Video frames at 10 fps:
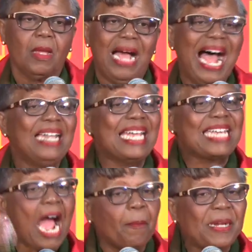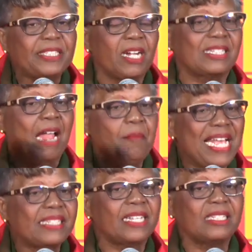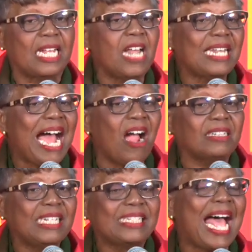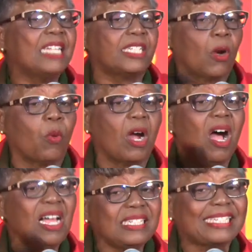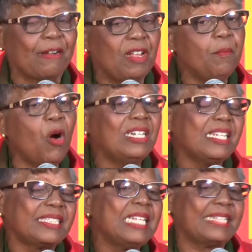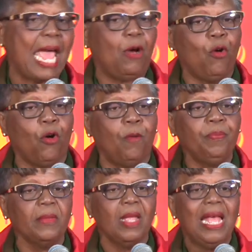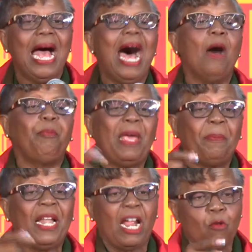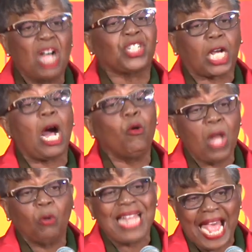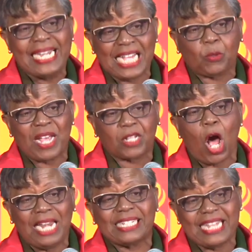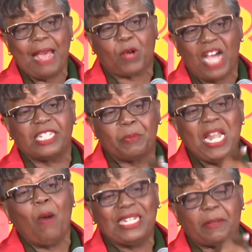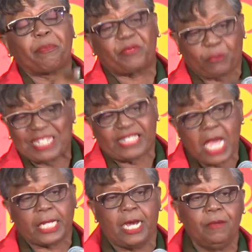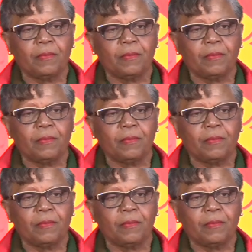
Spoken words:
And the carpenters and masons and other artisans, they were unceremoniously sent home. And people like Roger Coe now dead. That's why he called his name, because he's belonging to Chris Sinclair.